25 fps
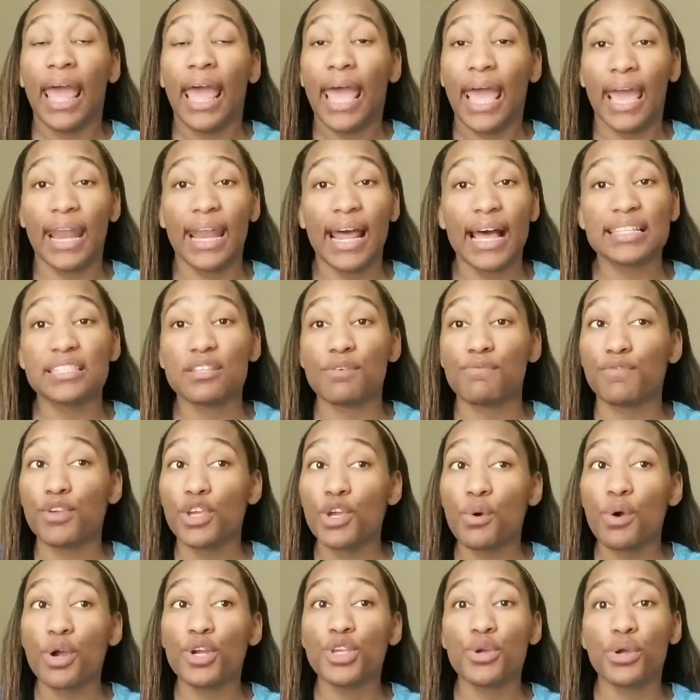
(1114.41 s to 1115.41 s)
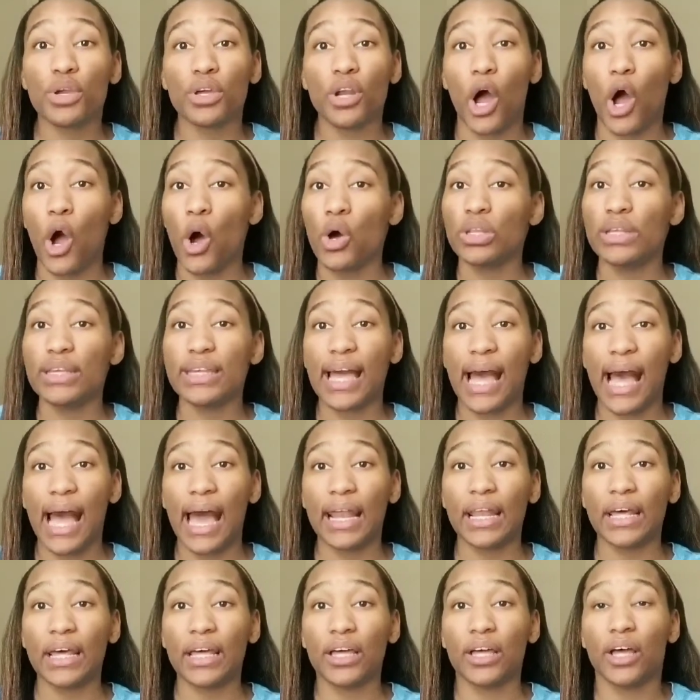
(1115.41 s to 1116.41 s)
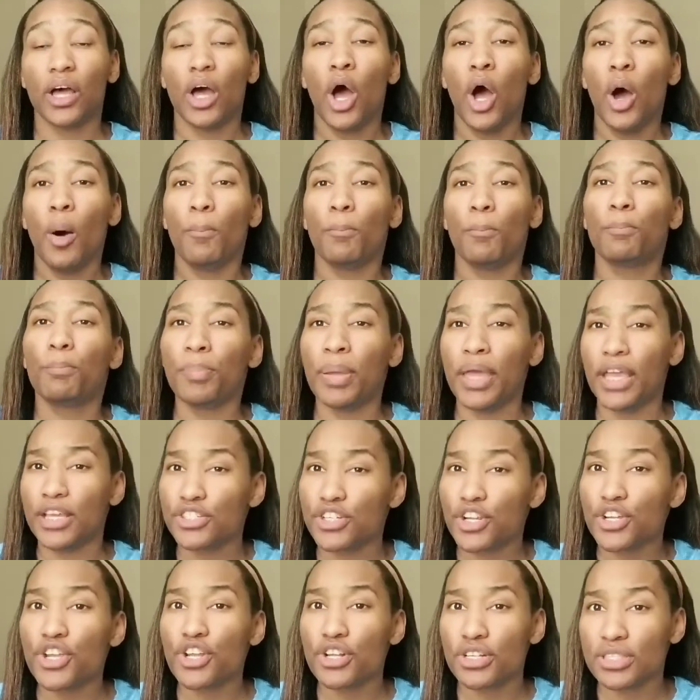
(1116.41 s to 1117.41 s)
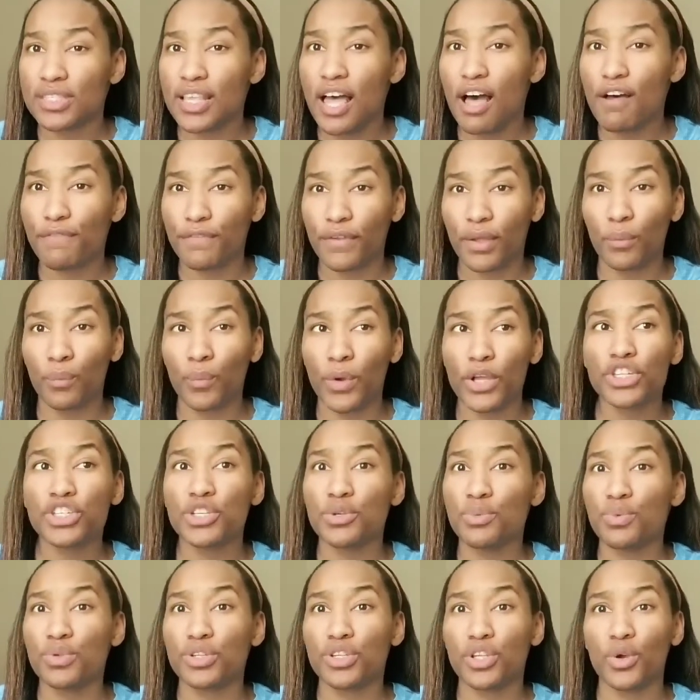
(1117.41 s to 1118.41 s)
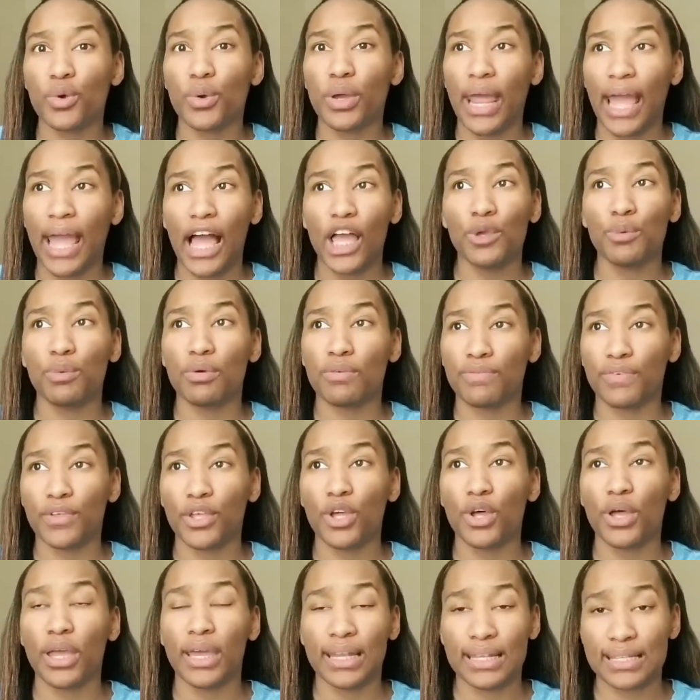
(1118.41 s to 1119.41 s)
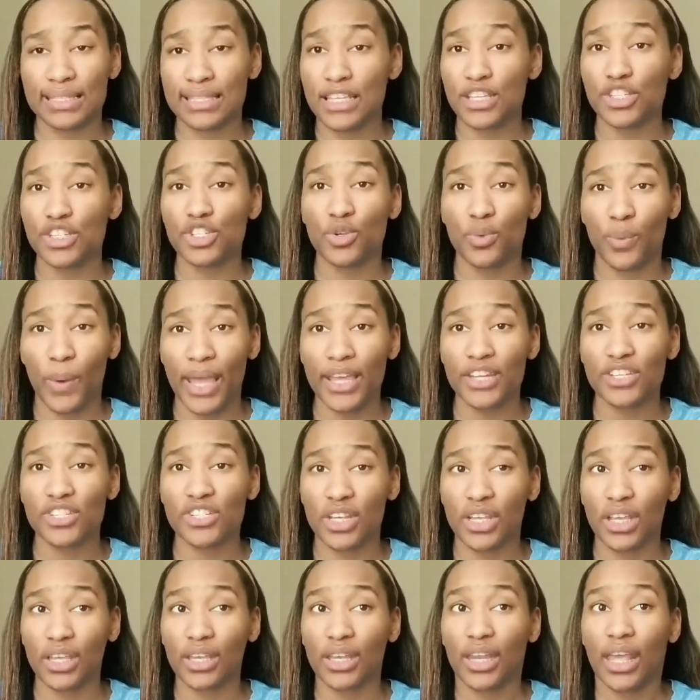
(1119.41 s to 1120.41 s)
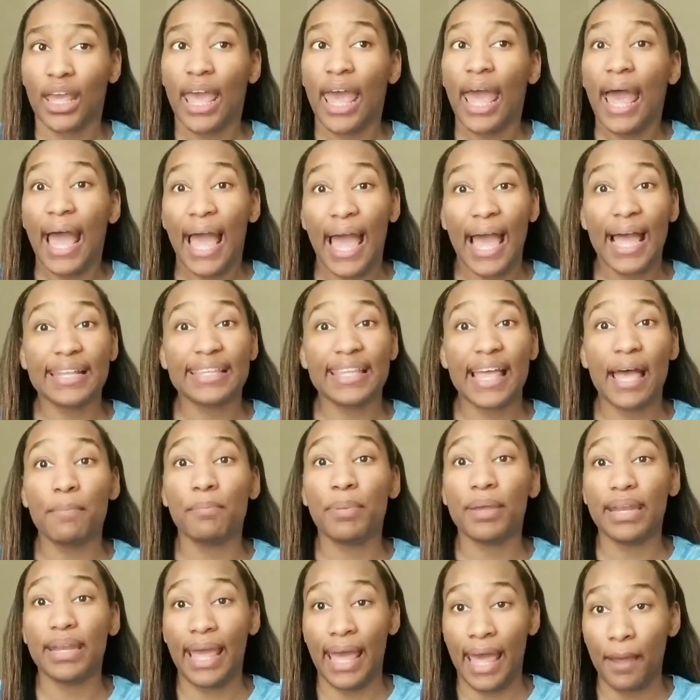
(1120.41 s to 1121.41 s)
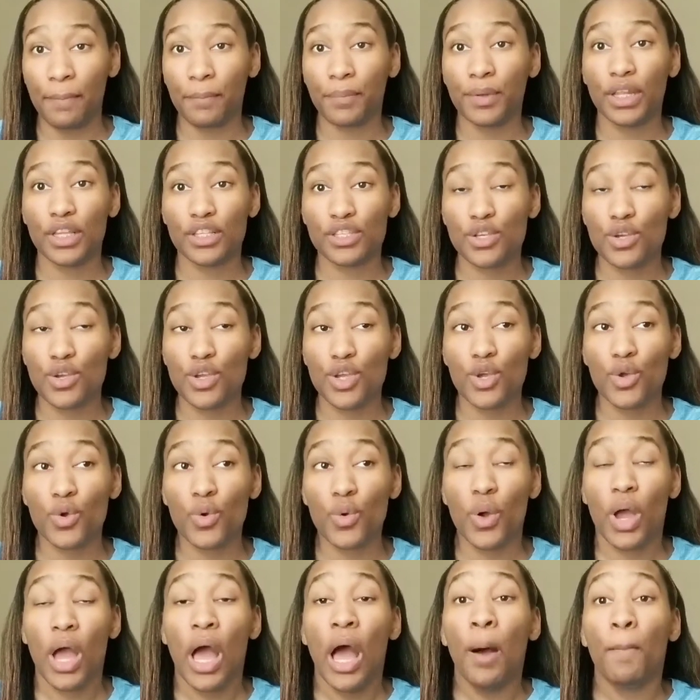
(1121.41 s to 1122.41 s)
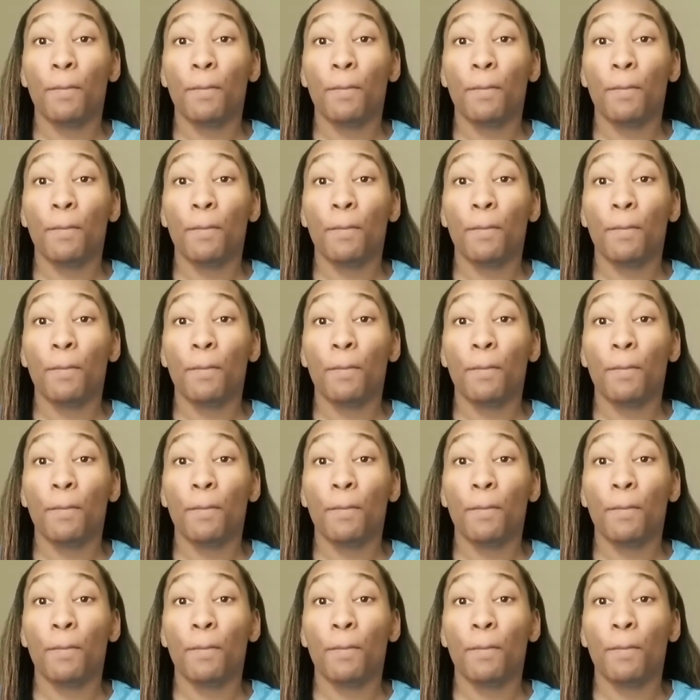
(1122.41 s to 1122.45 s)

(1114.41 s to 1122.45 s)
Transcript: And as a viewer, you can only kind of picture yourself what you would do and how you would feel in a situation had that been happening to you.